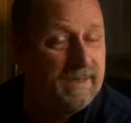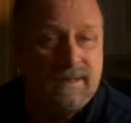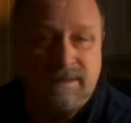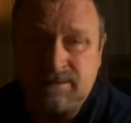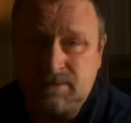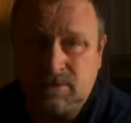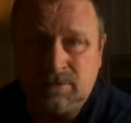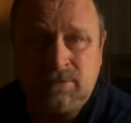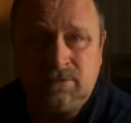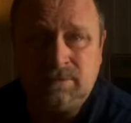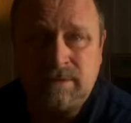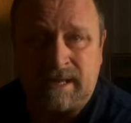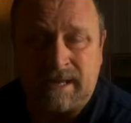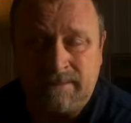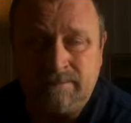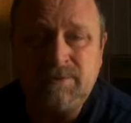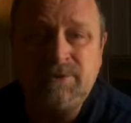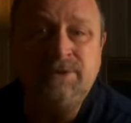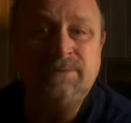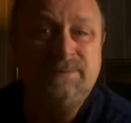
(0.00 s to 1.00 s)
I know,
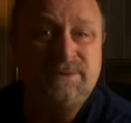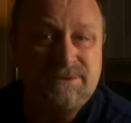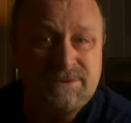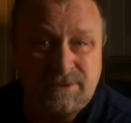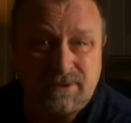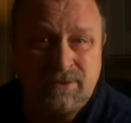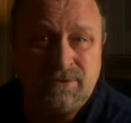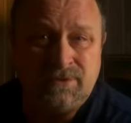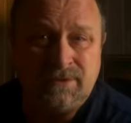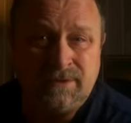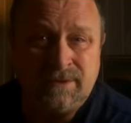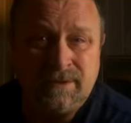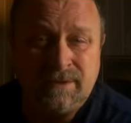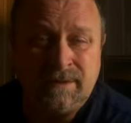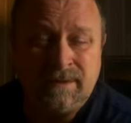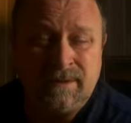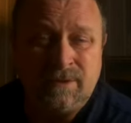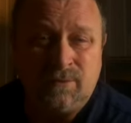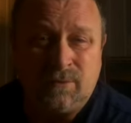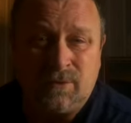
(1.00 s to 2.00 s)
I'm human too.
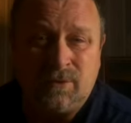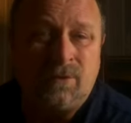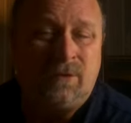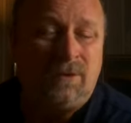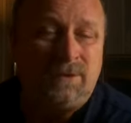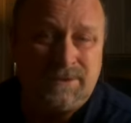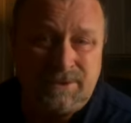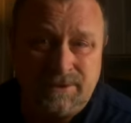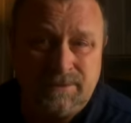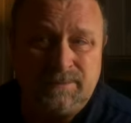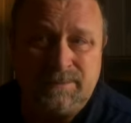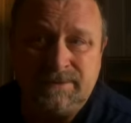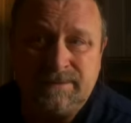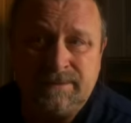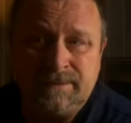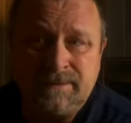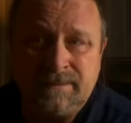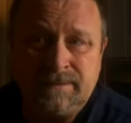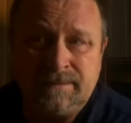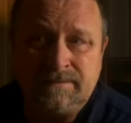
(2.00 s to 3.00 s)
We're all human.
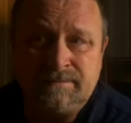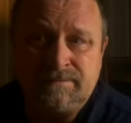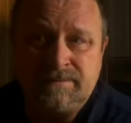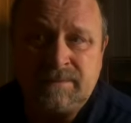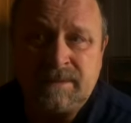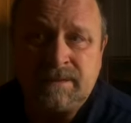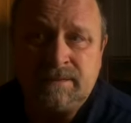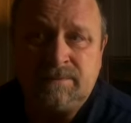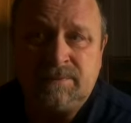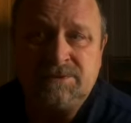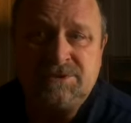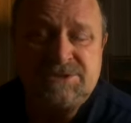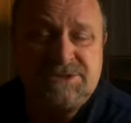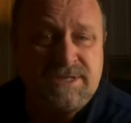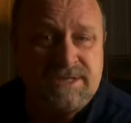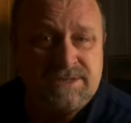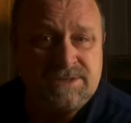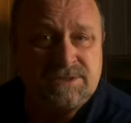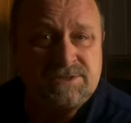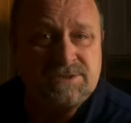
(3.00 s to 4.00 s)
But
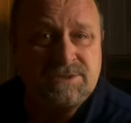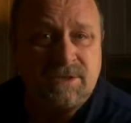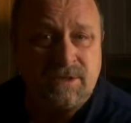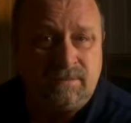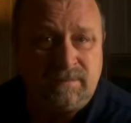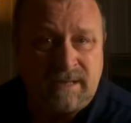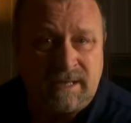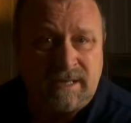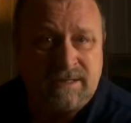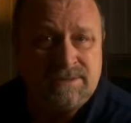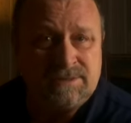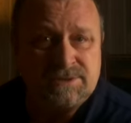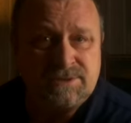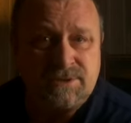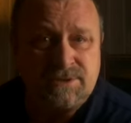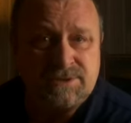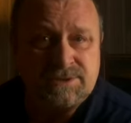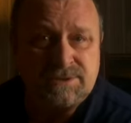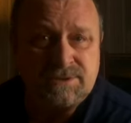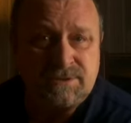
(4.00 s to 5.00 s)
Jesus commands
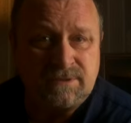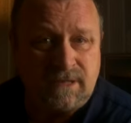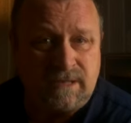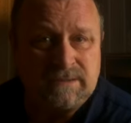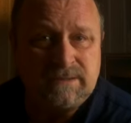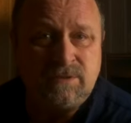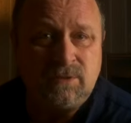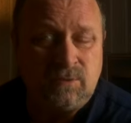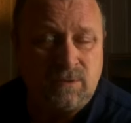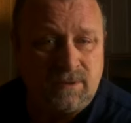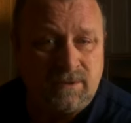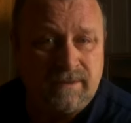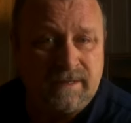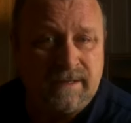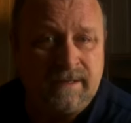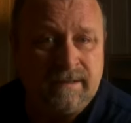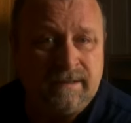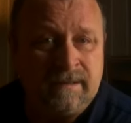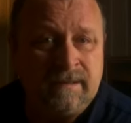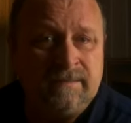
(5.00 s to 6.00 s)
us not to worry.
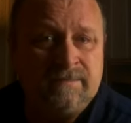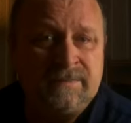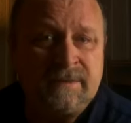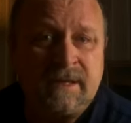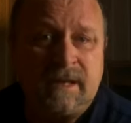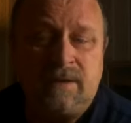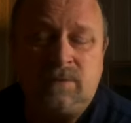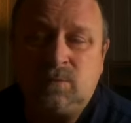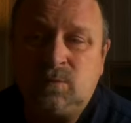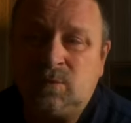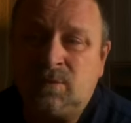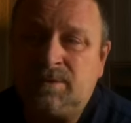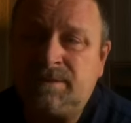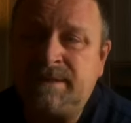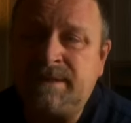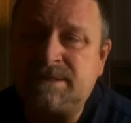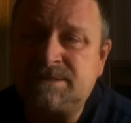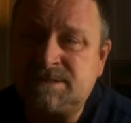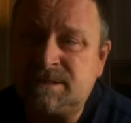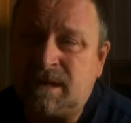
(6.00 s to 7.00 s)
And
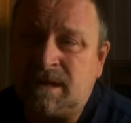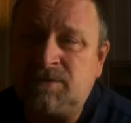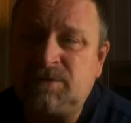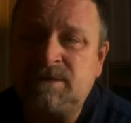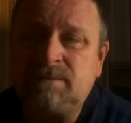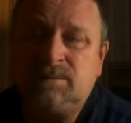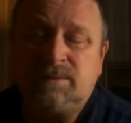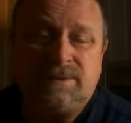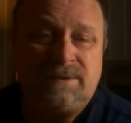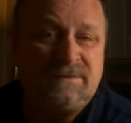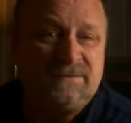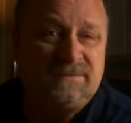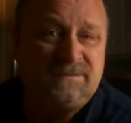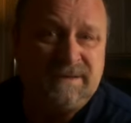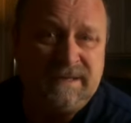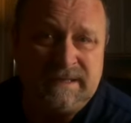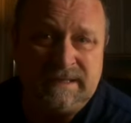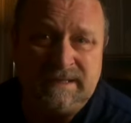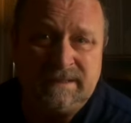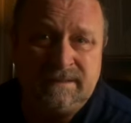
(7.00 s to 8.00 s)
worry is nothing but a
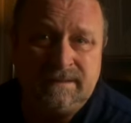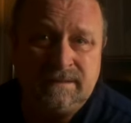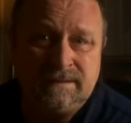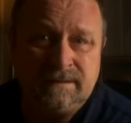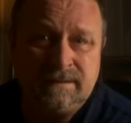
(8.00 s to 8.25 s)
feeling.